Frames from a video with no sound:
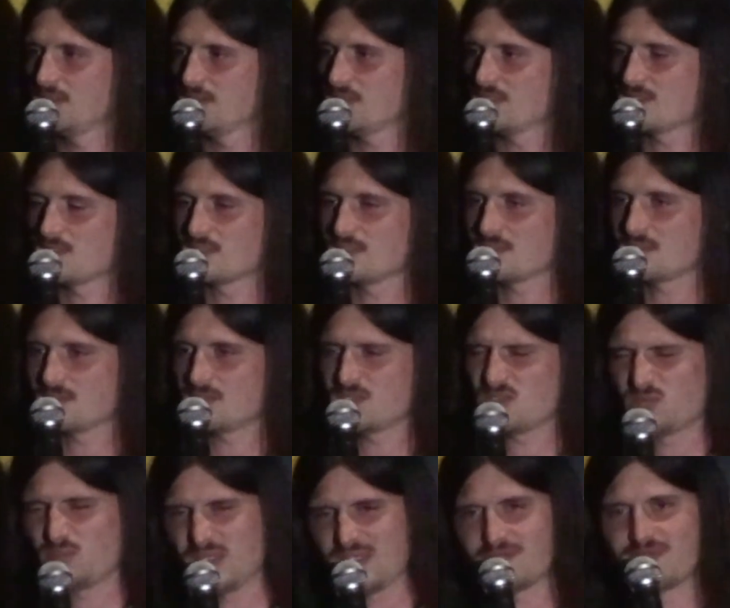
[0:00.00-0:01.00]
That's this
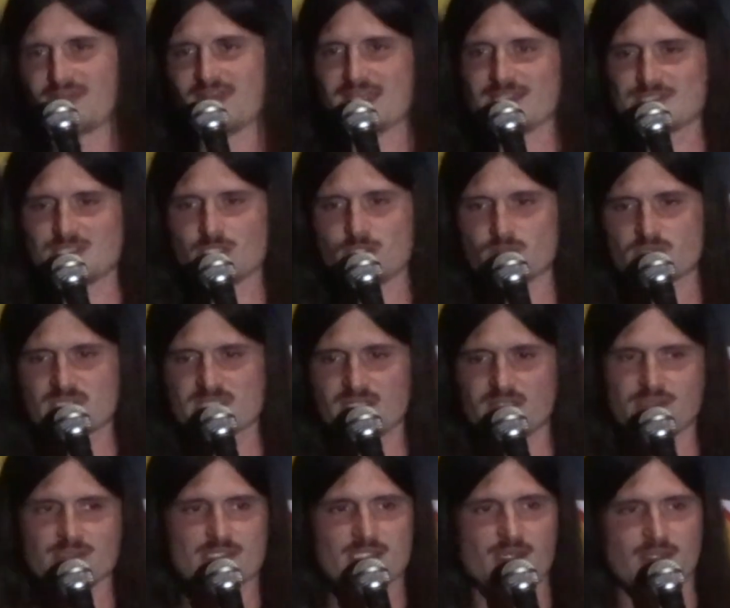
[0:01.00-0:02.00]
big fancy
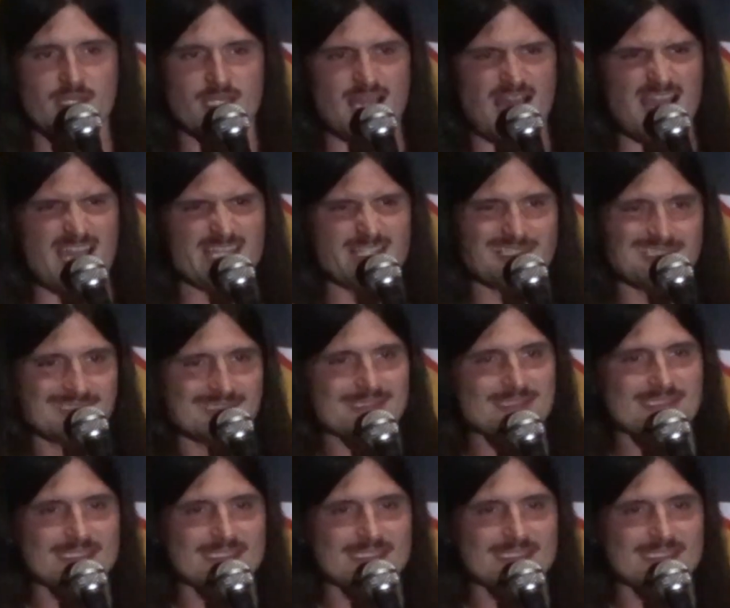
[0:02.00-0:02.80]
hotel. It's on an island.